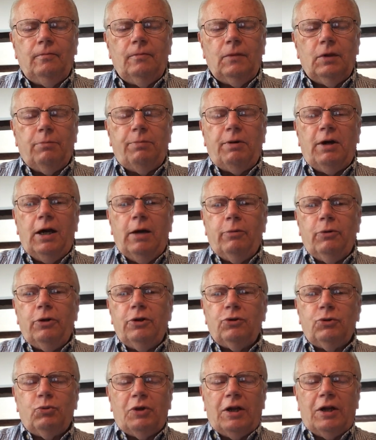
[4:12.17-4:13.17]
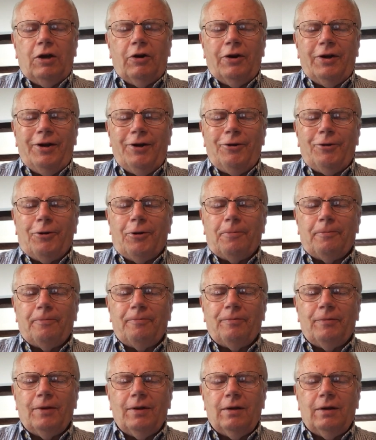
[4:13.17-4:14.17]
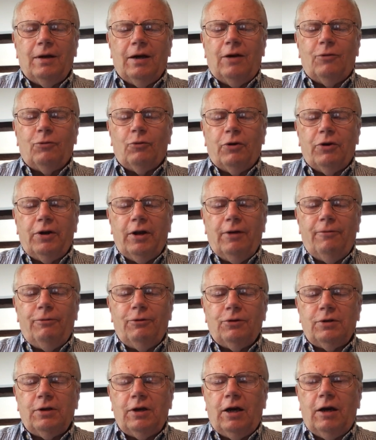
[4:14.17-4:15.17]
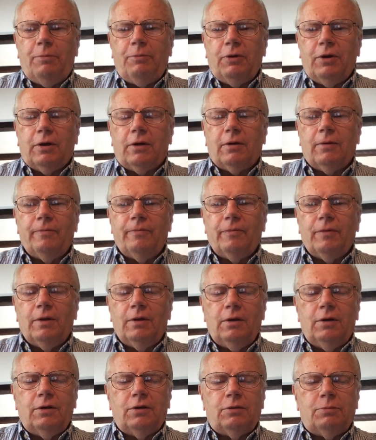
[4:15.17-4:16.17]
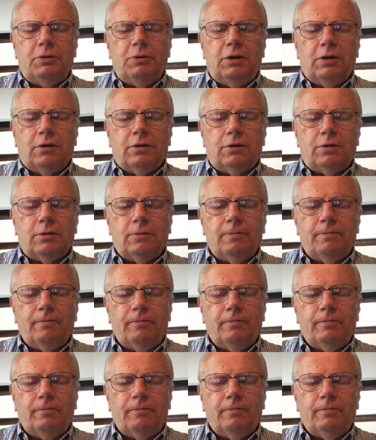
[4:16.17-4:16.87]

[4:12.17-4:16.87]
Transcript: The Bible is without error on whatever topic it speaks.